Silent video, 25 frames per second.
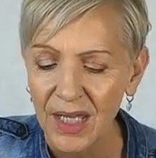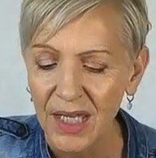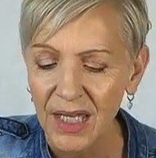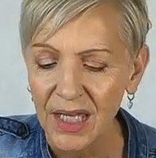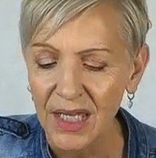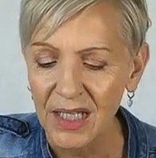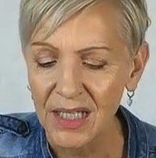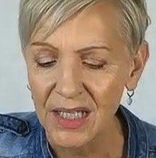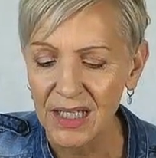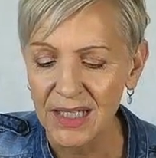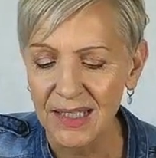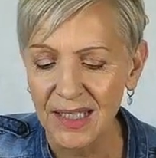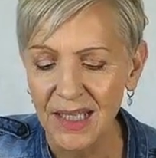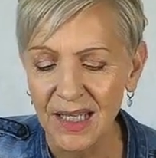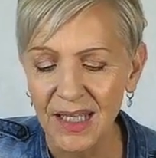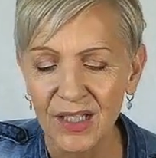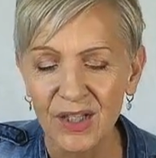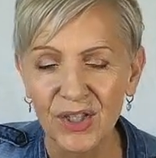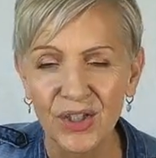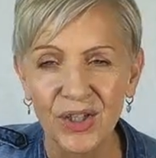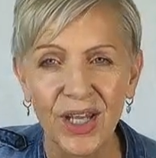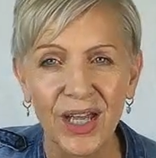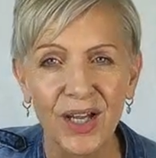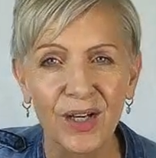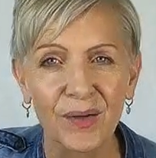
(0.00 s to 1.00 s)
It is there
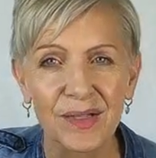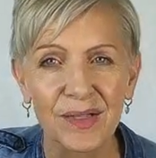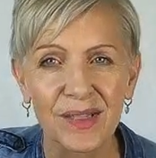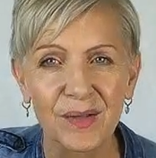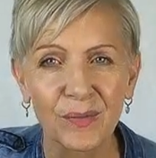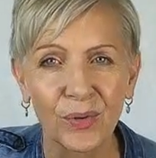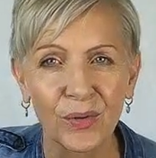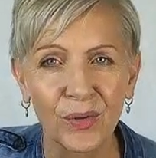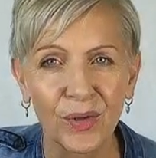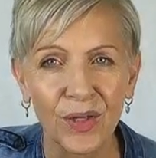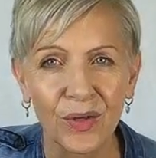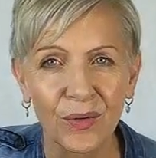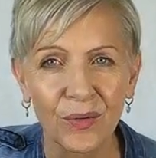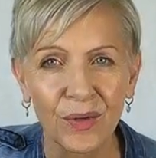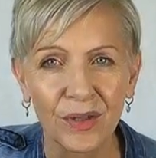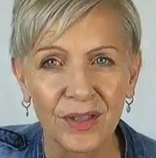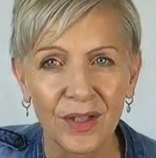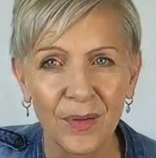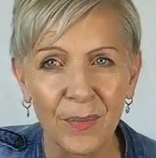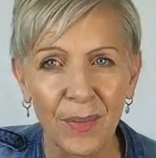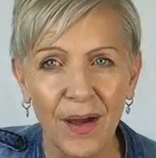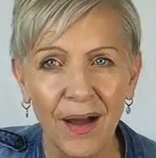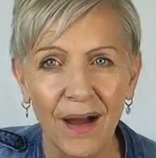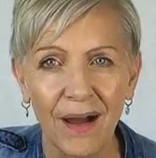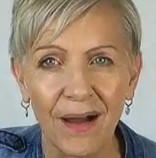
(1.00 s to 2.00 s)
to help support you on
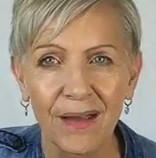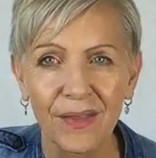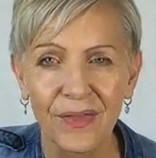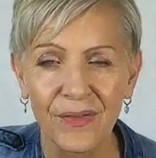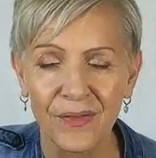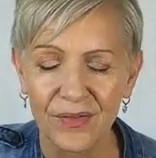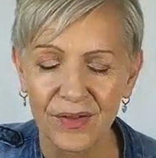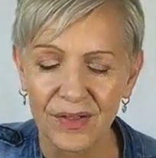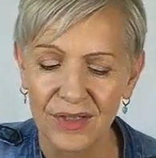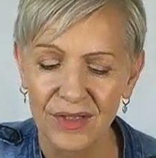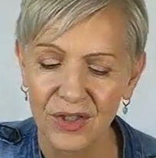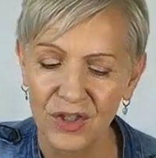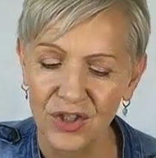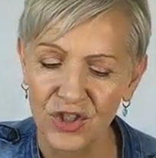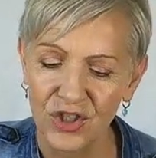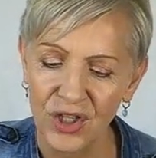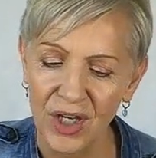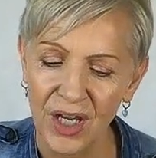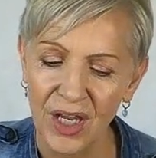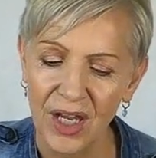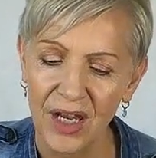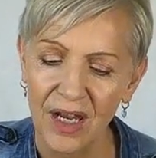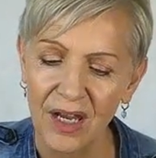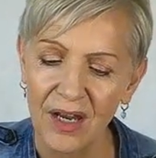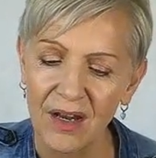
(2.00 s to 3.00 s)
your path, for us to
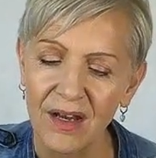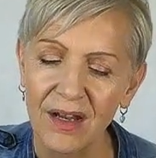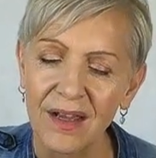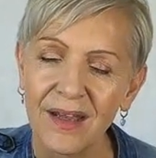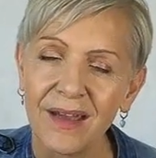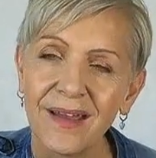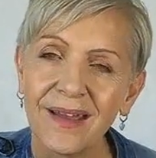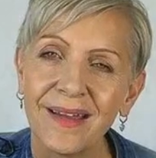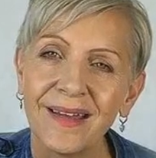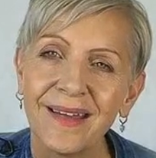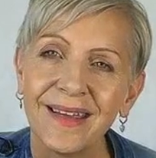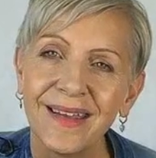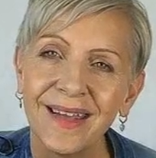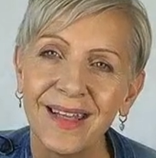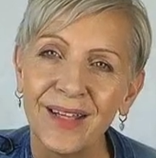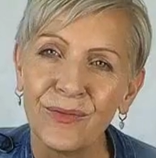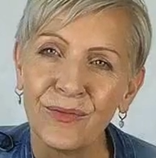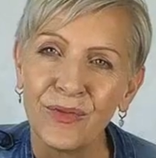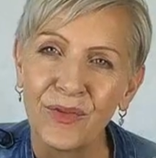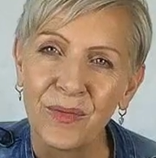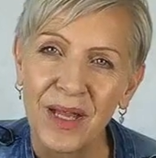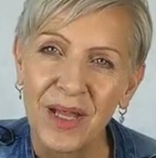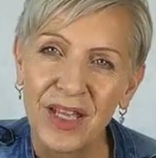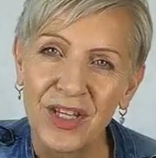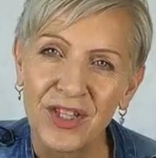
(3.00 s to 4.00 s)
share
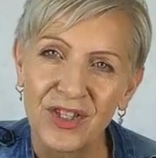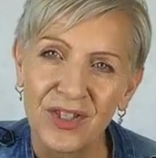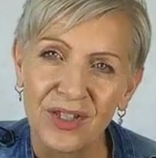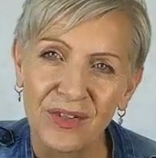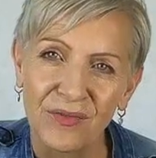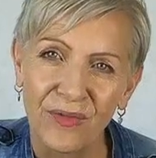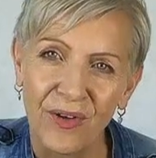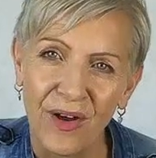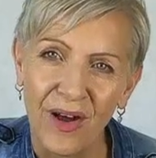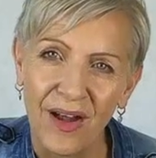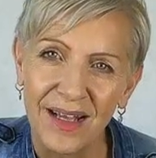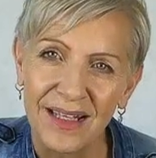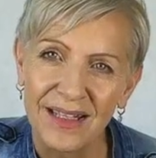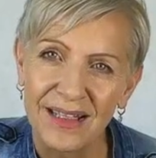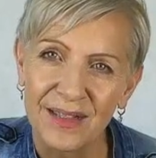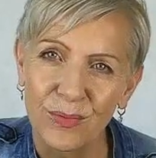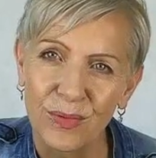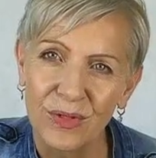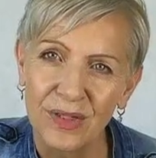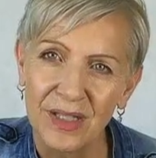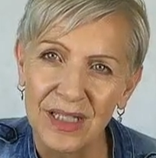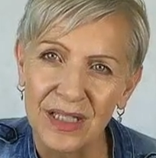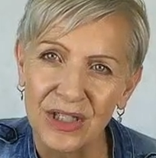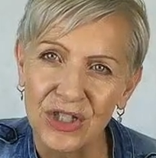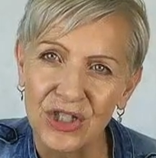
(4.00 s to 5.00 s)
information, advice
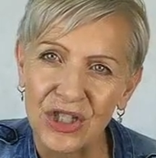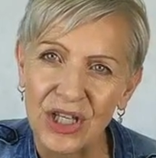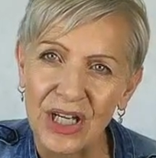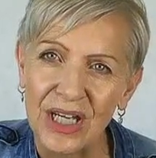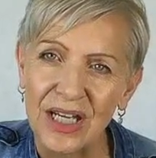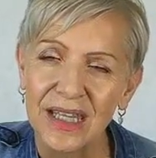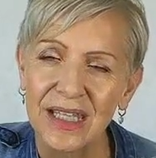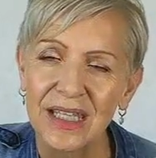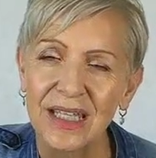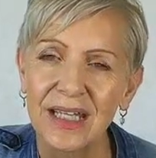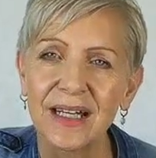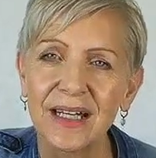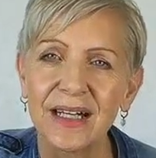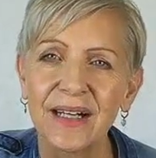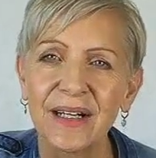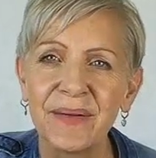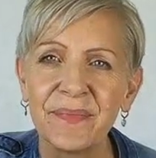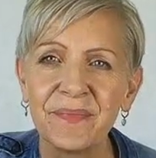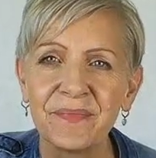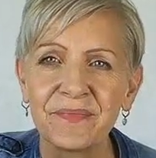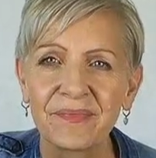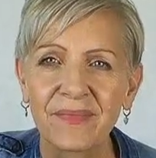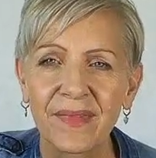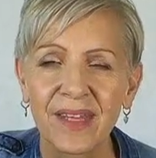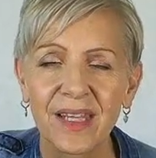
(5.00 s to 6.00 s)
with each
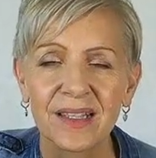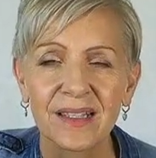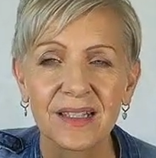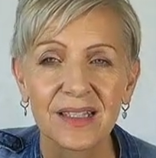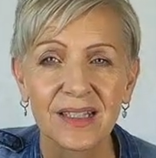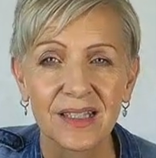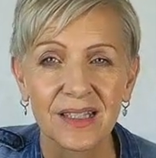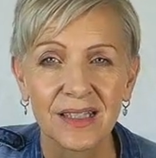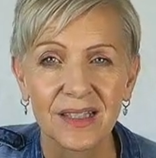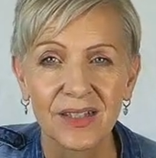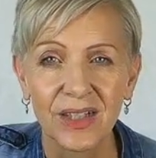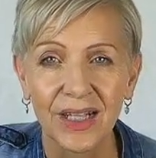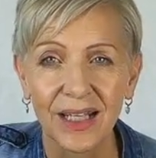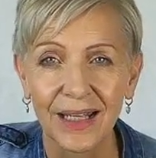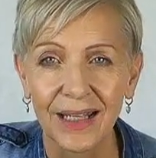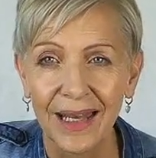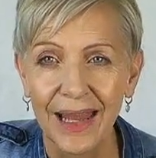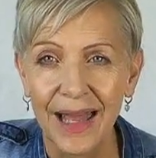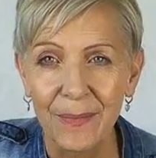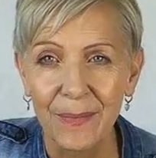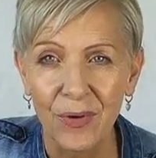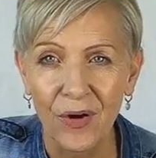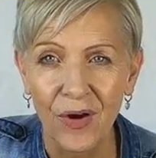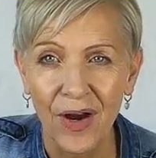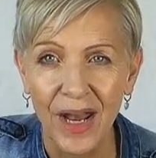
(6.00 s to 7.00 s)
other, to
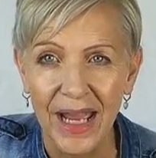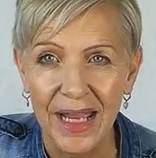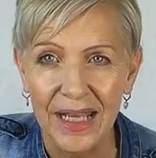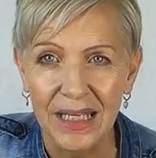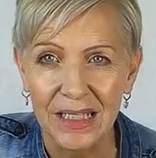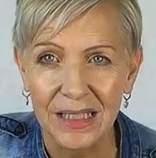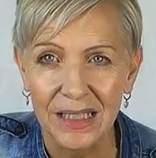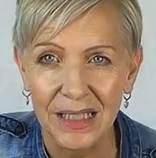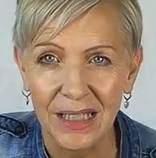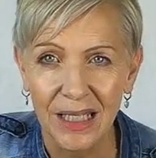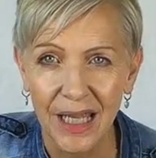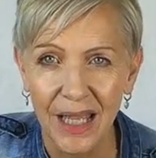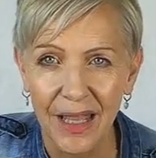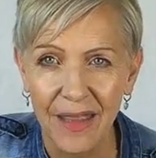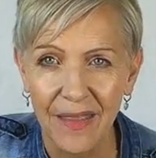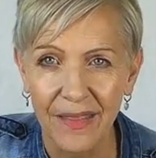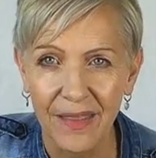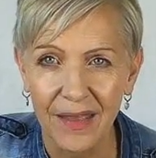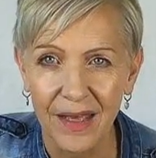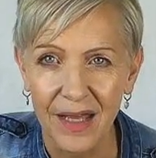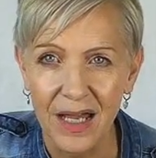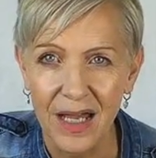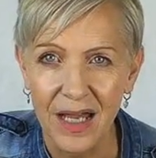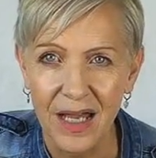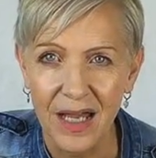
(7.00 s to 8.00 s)
collaborate together
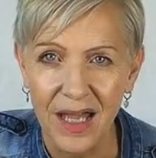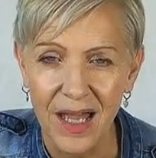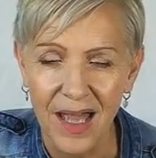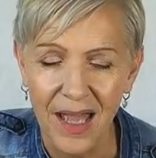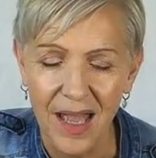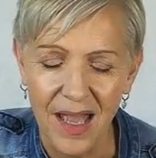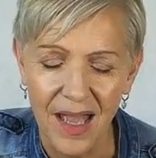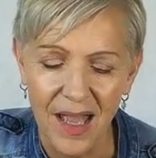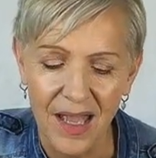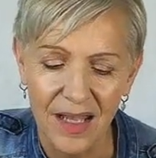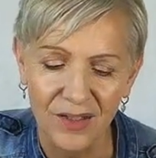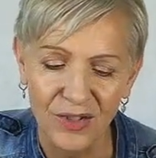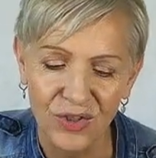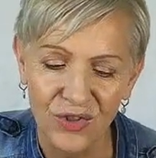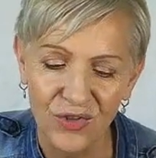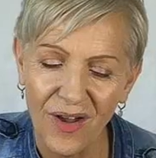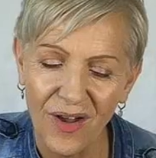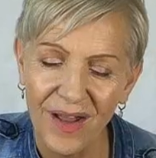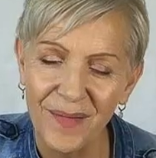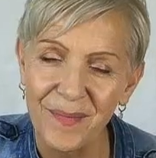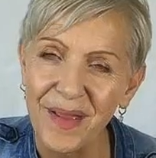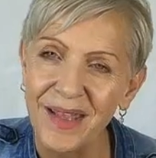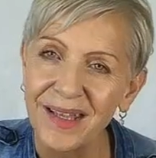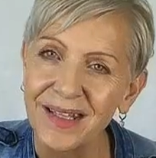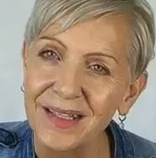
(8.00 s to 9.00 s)
and to
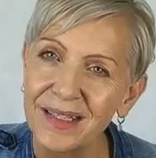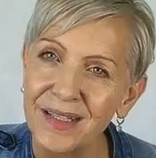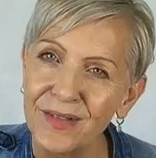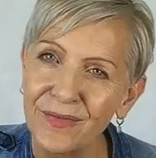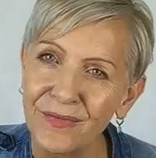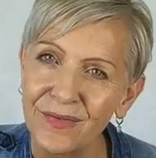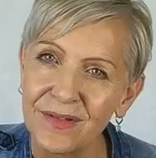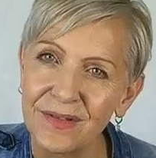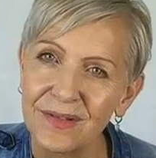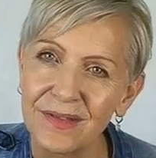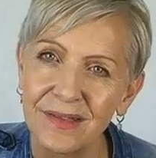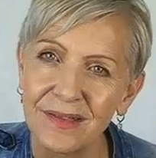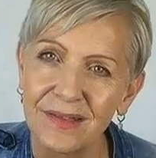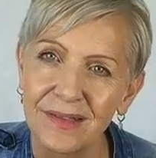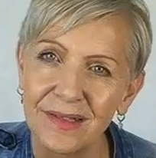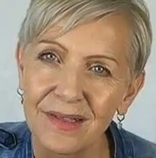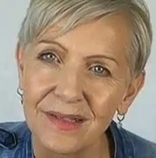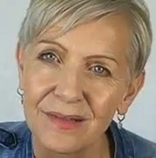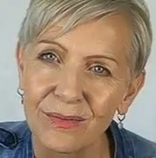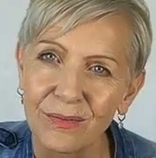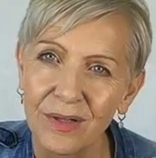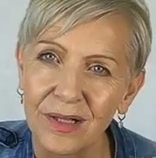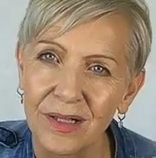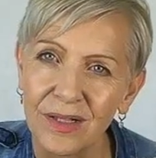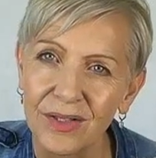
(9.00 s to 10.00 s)
and make a difference in
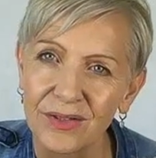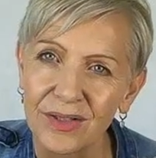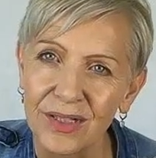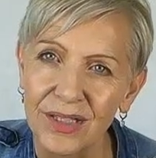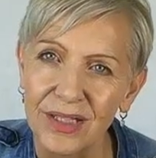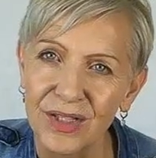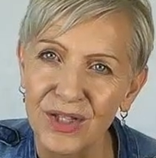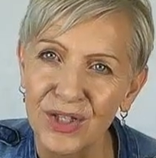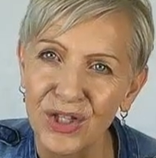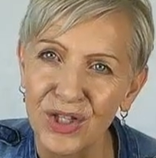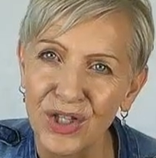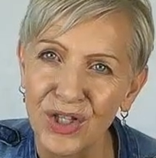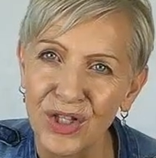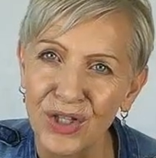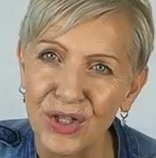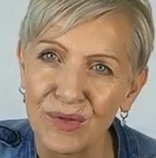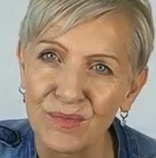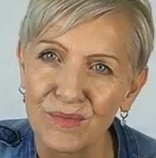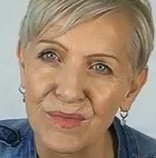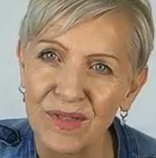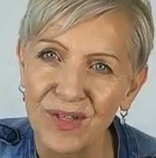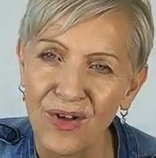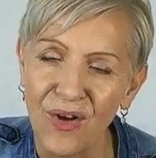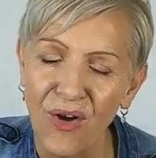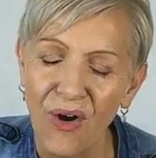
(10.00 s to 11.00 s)
this world in
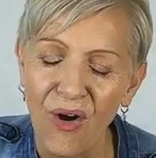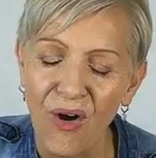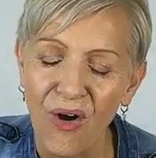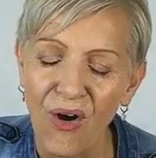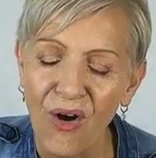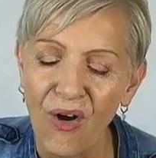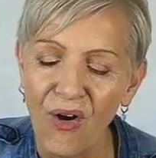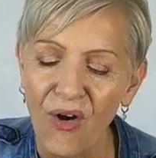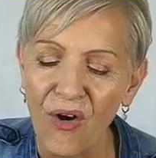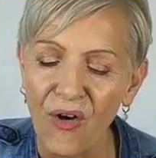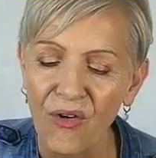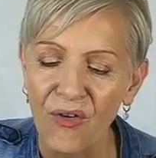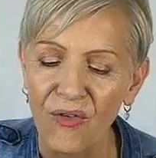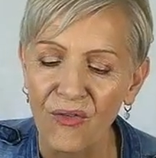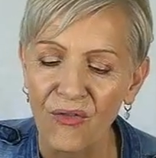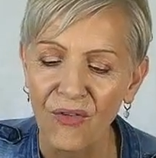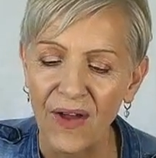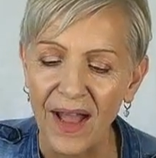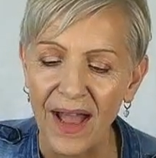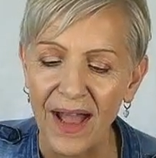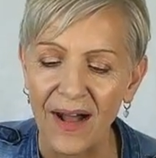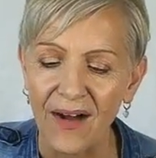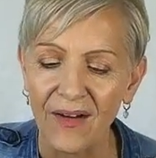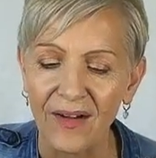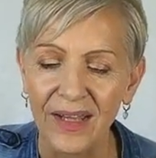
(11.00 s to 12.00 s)
terms of
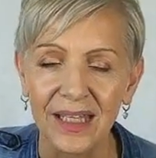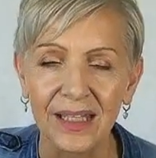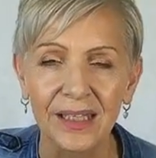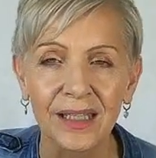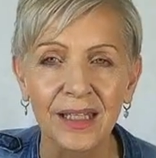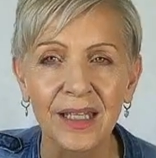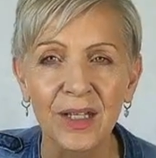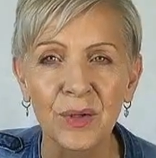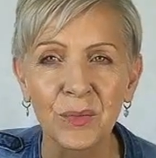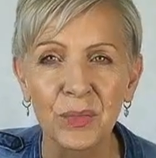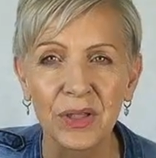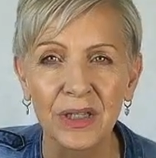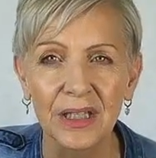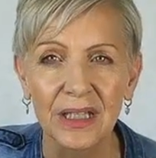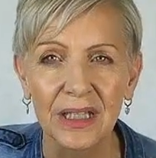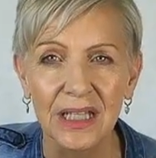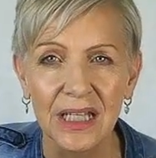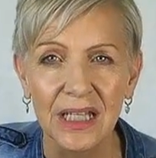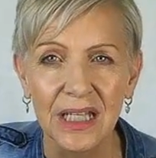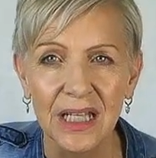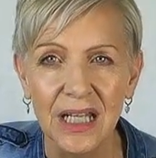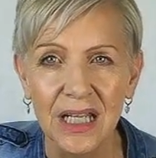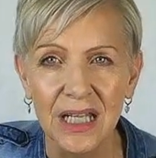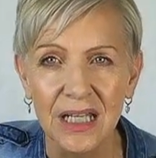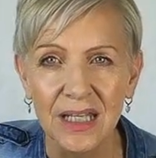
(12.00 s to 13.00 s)
our healing
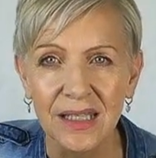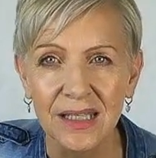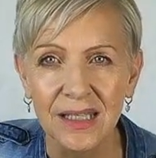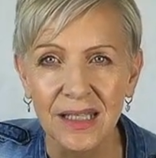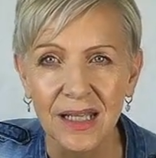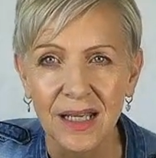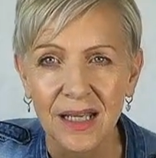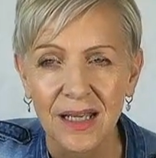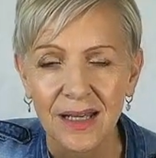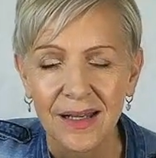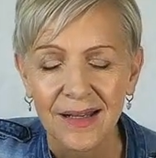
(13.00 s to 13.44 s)
abilities,